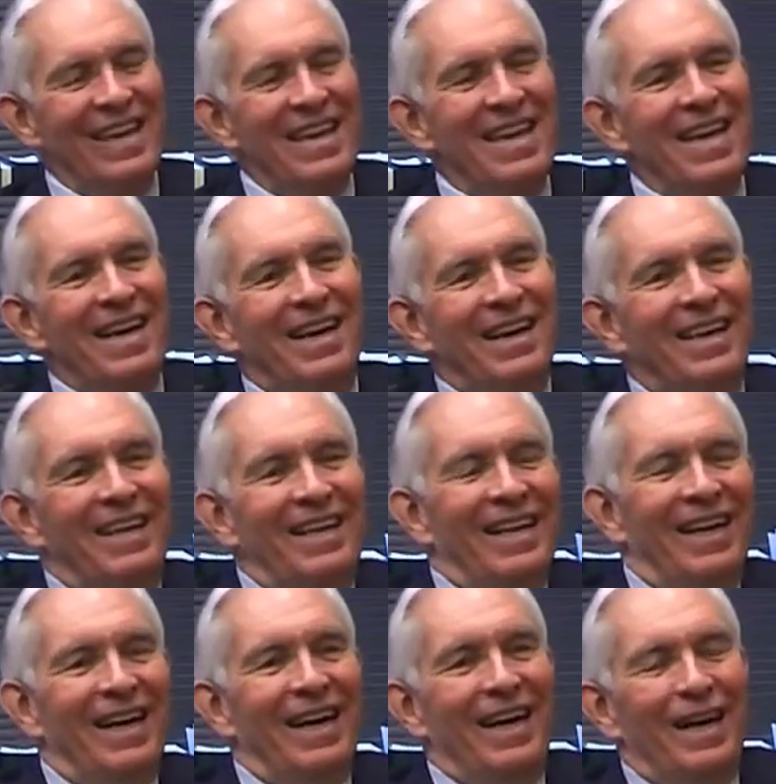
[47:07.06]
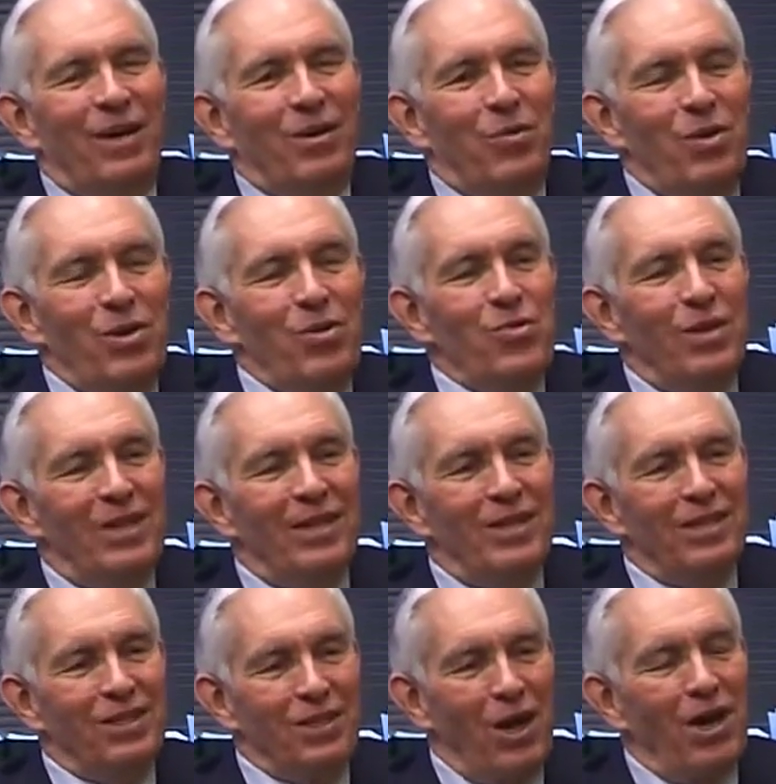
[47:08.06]
yeah. When you
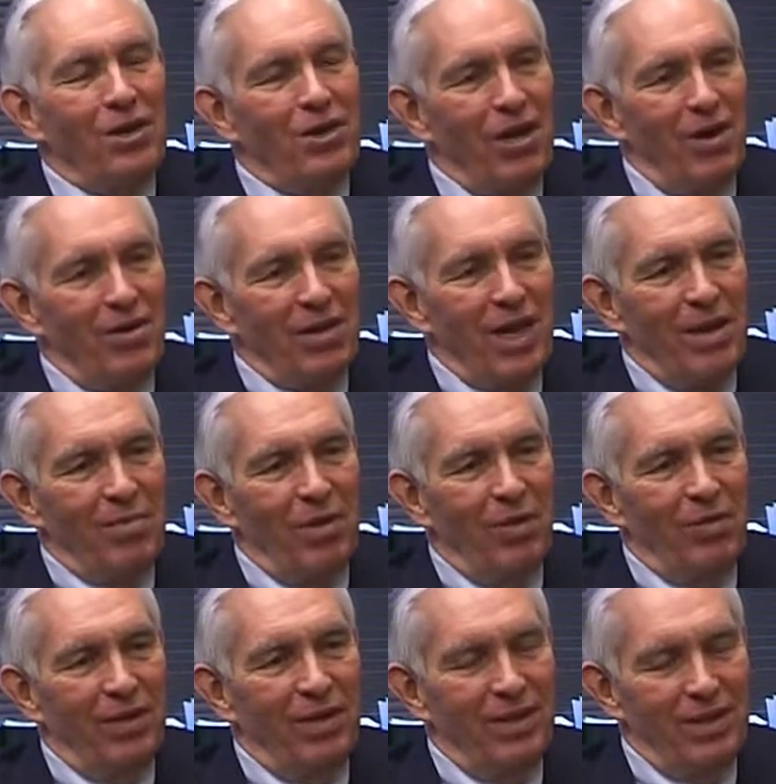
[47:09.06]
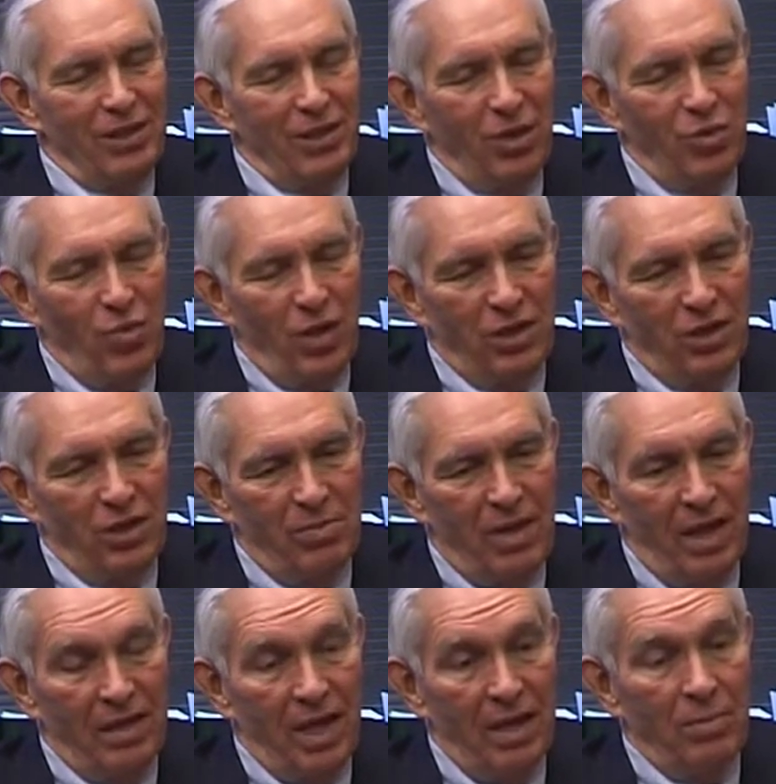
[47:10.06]
and Scott Derry came over, there's no question
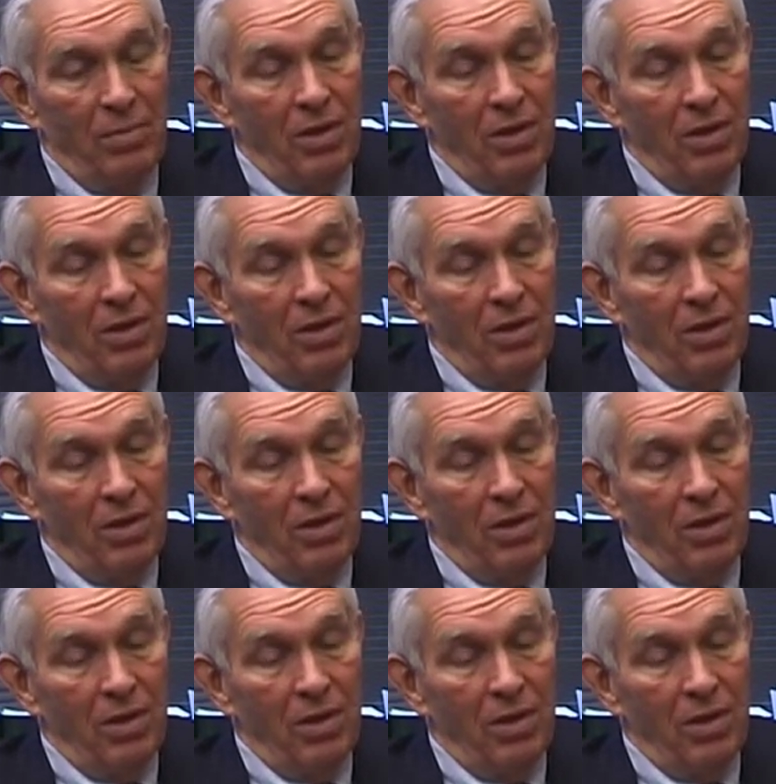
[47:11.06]
about that.